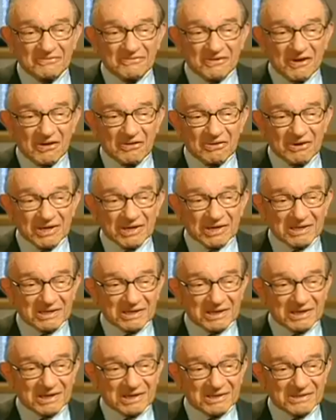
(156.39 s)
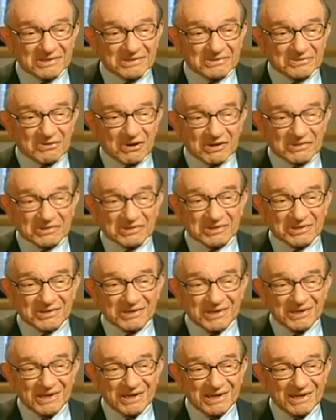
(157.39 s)
we had very little
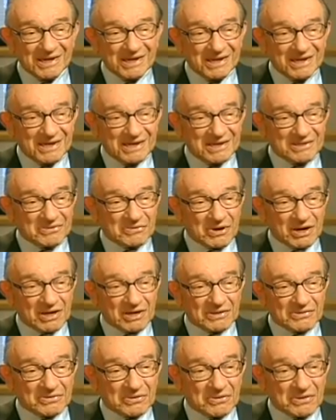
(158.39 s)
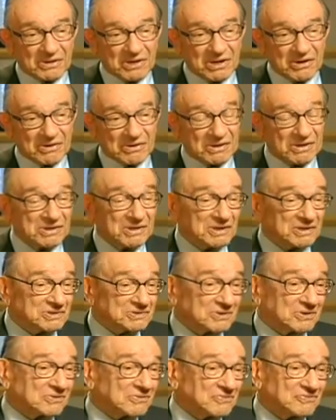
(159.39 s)
discretion in the regulatory
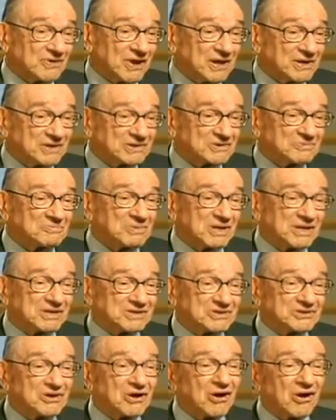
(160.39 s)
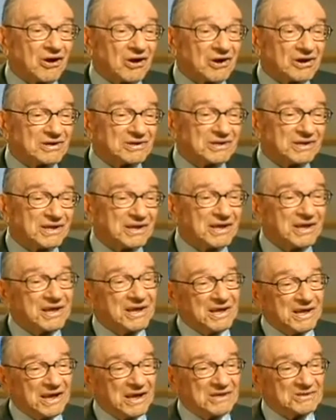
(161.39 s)
area. So the Fed is being tarred
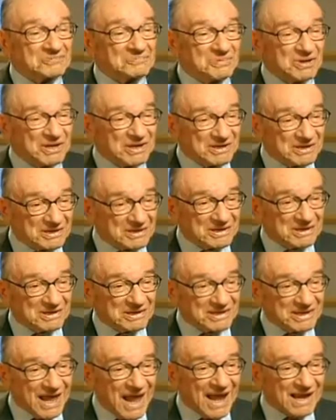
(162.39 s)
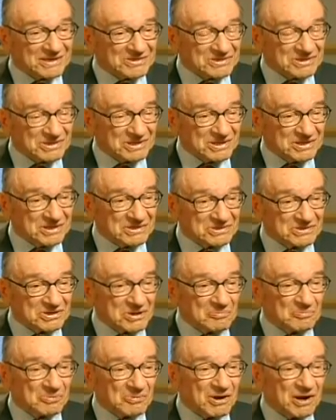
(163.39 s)
as being lax
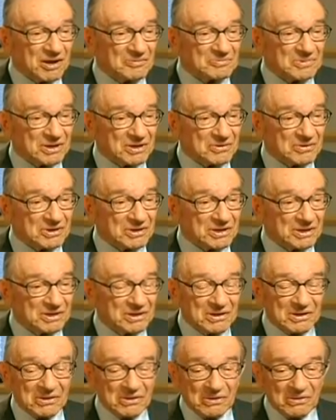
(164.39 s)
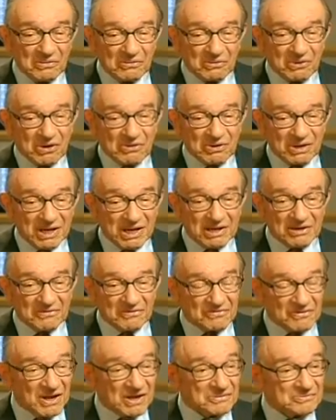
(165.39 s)
in the subprime area, where
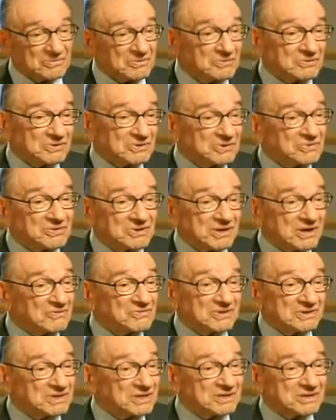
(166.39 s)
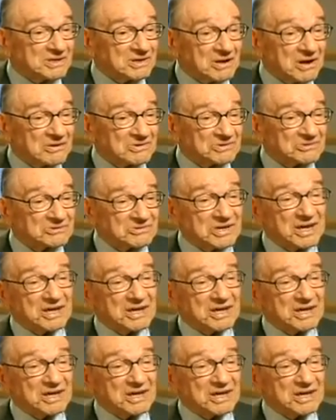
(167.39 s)
in effect we were doing everything that